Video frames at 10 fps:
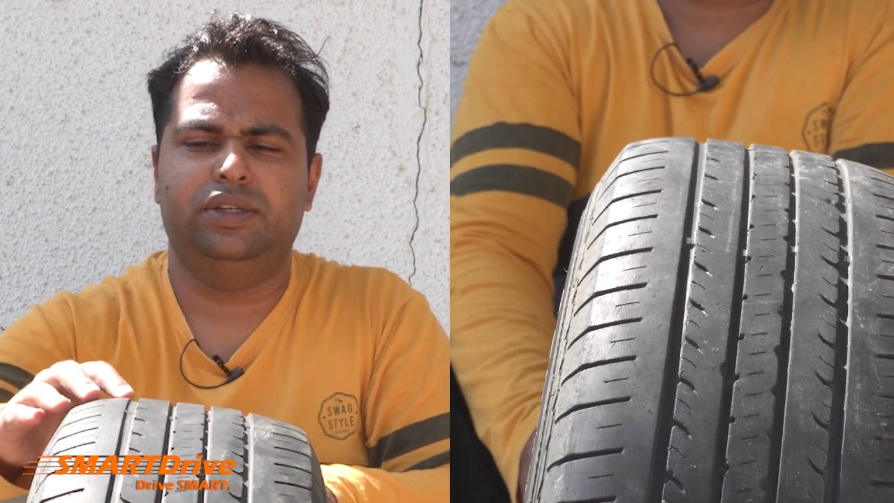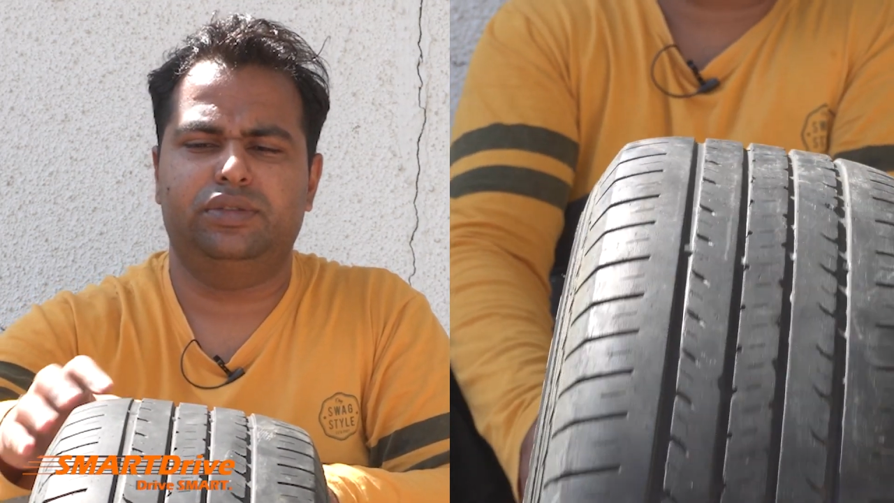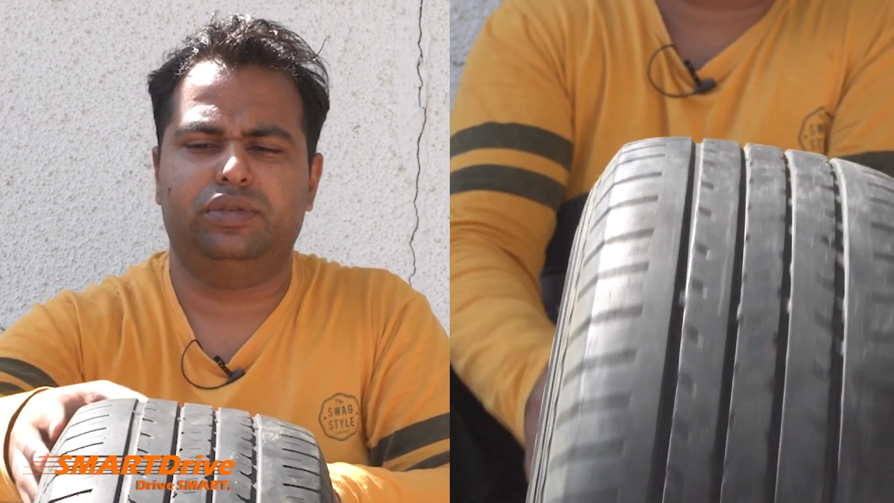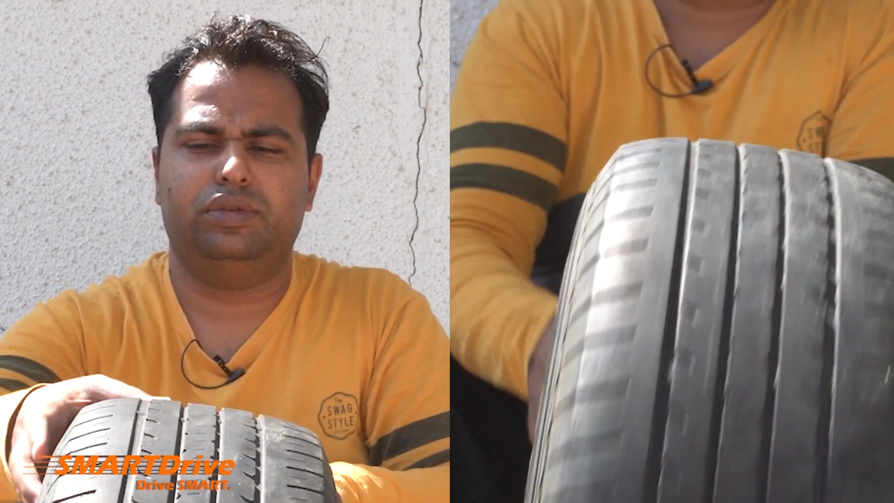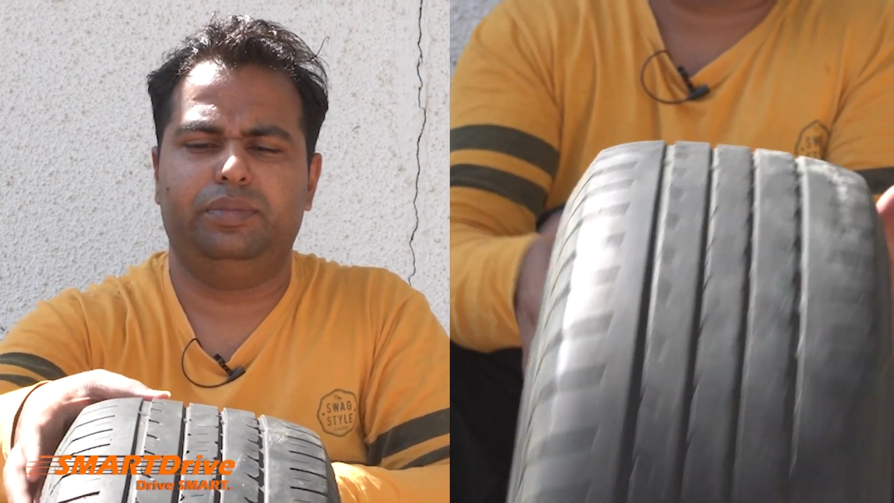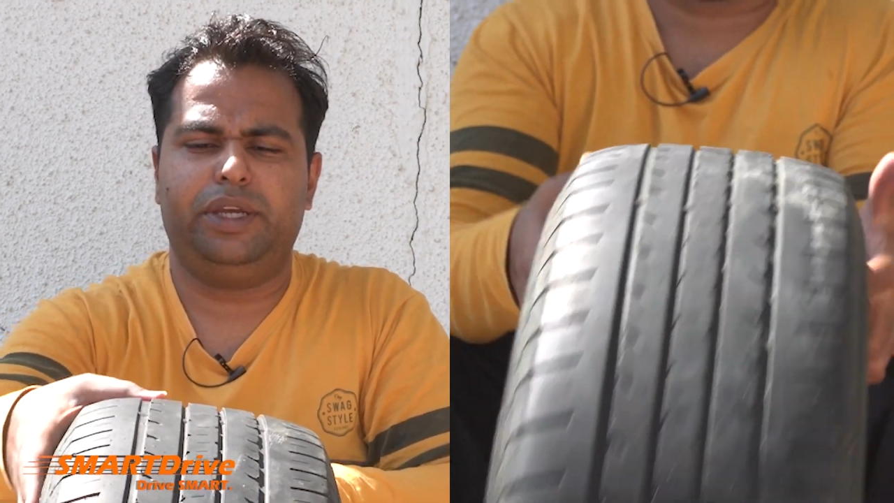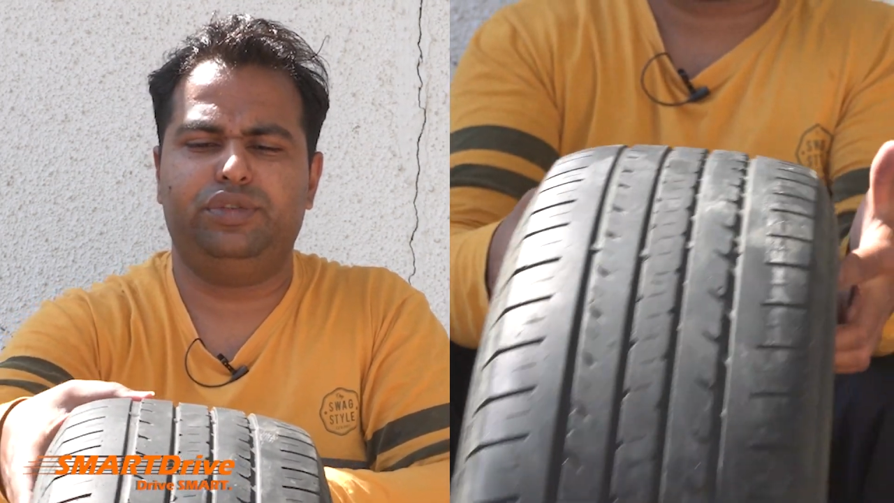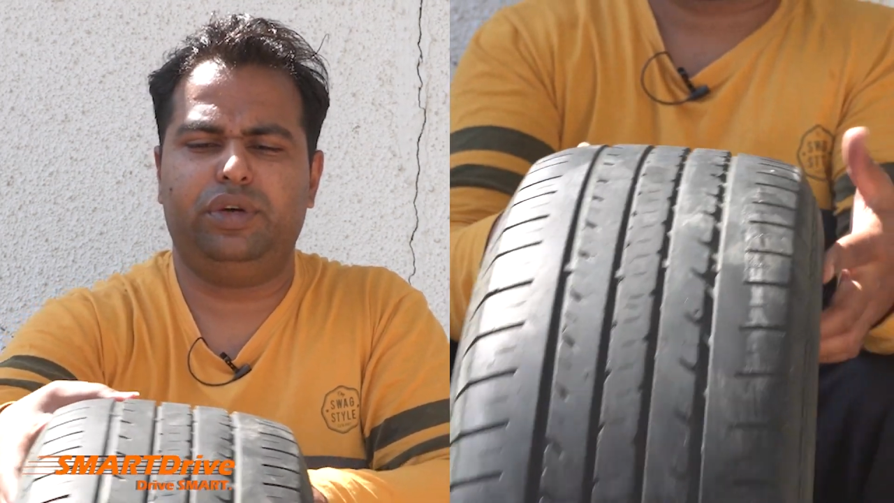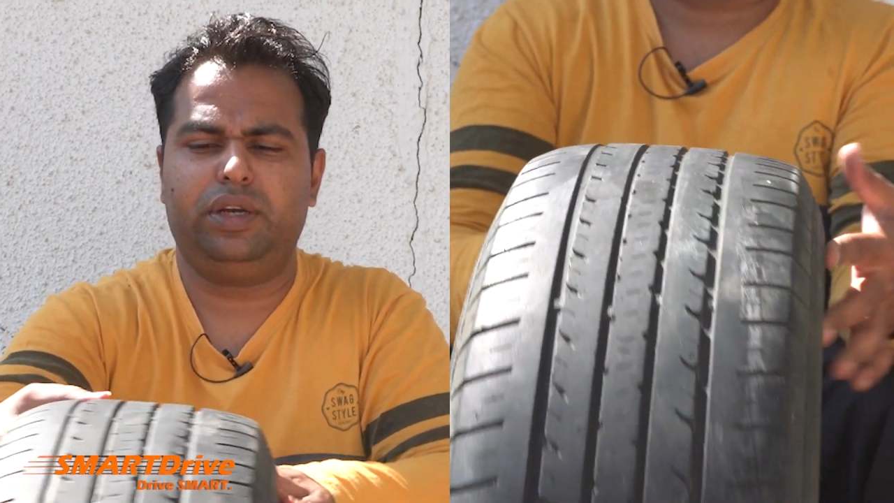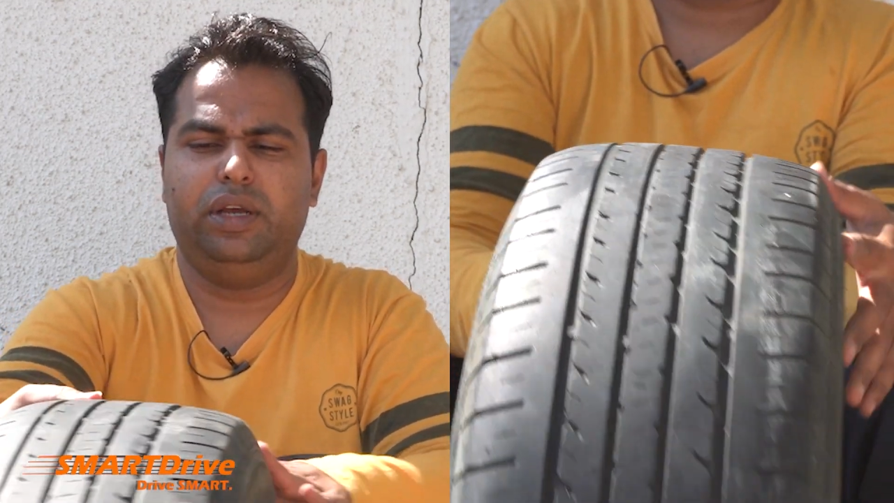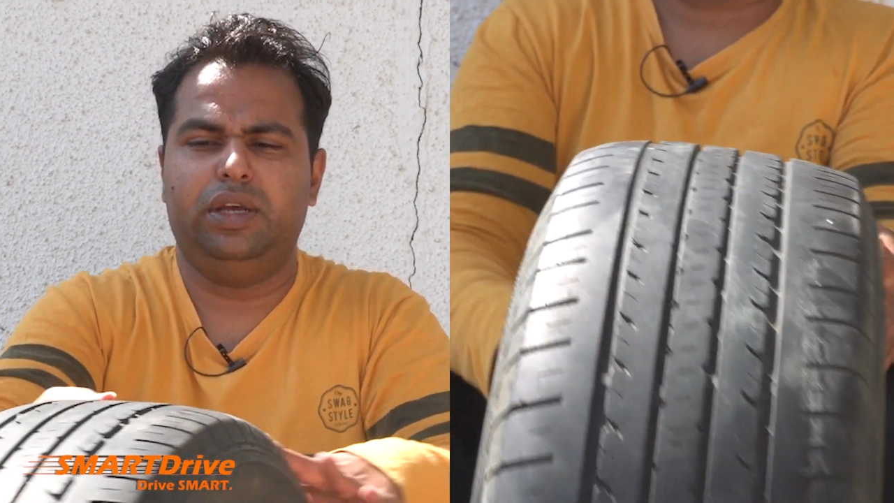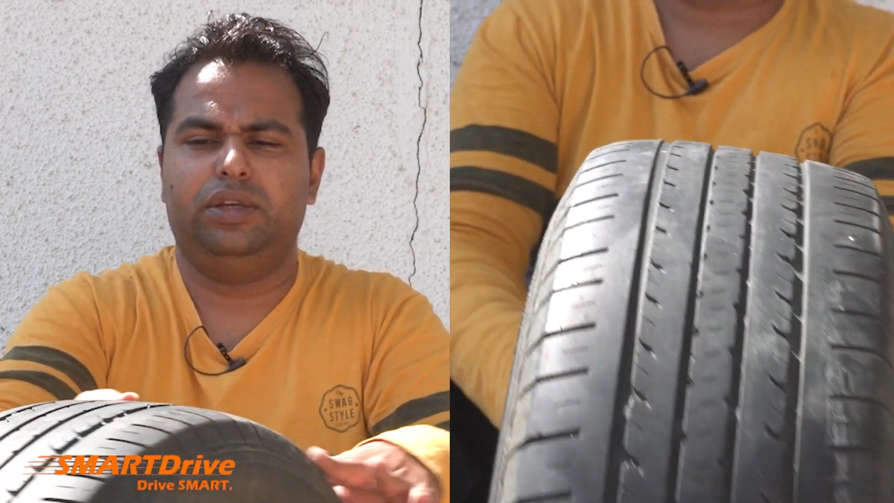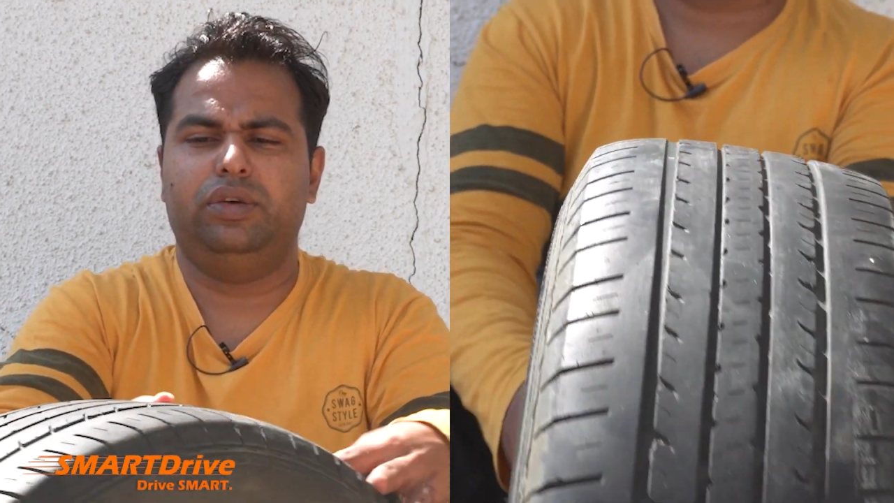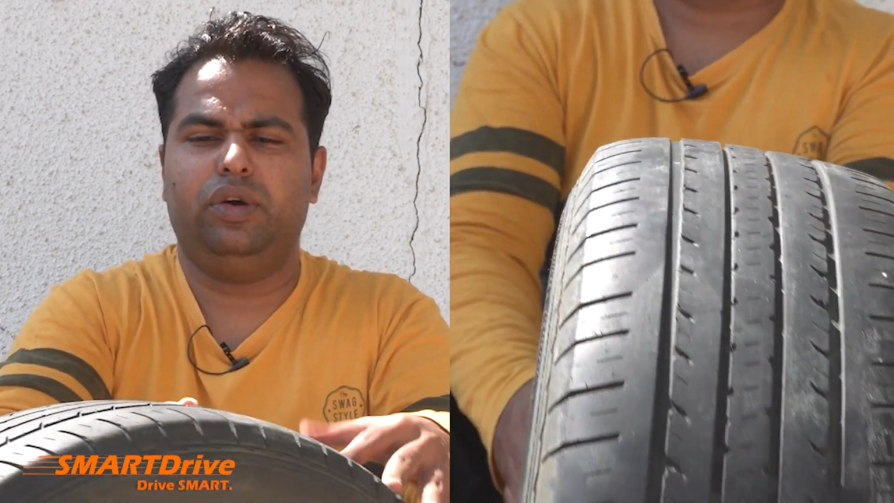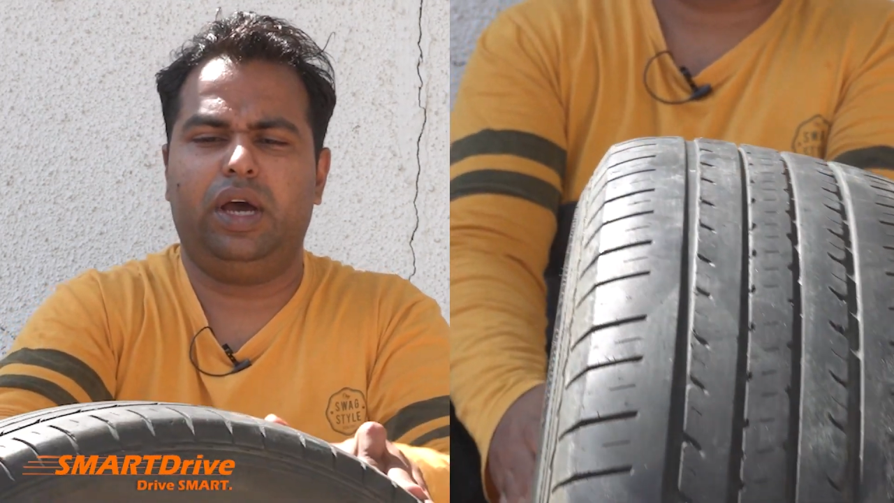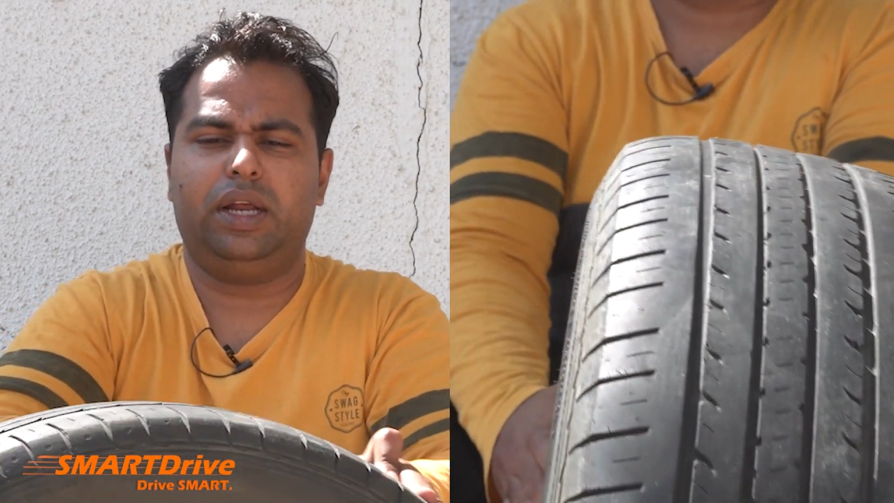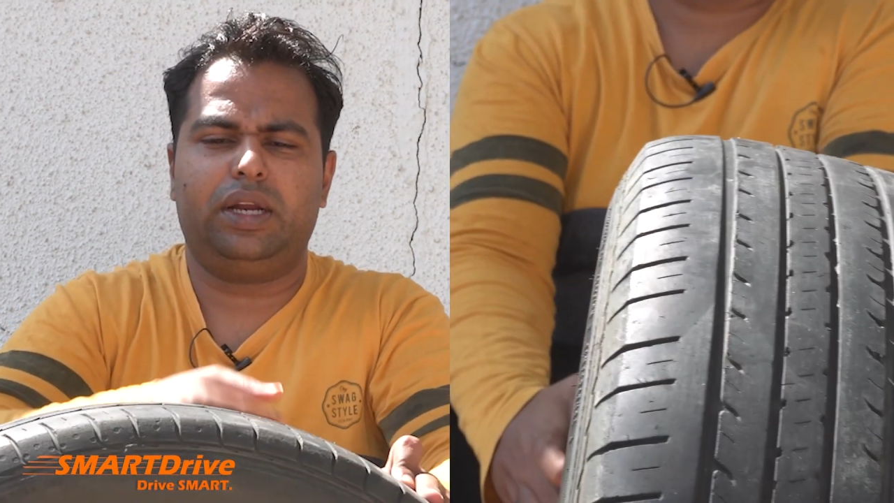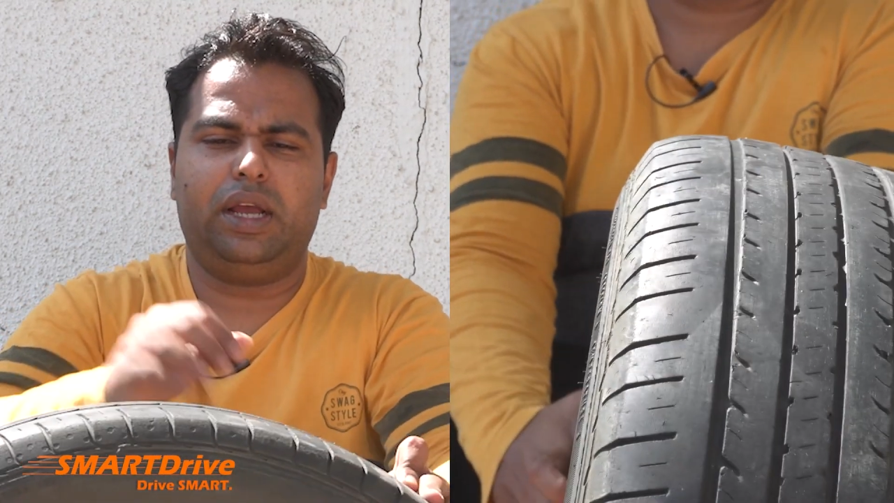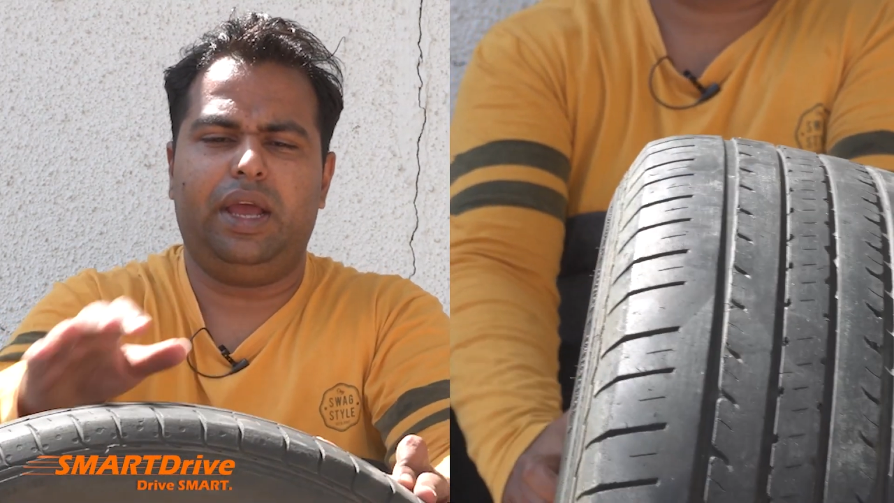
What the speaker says: So make sure you are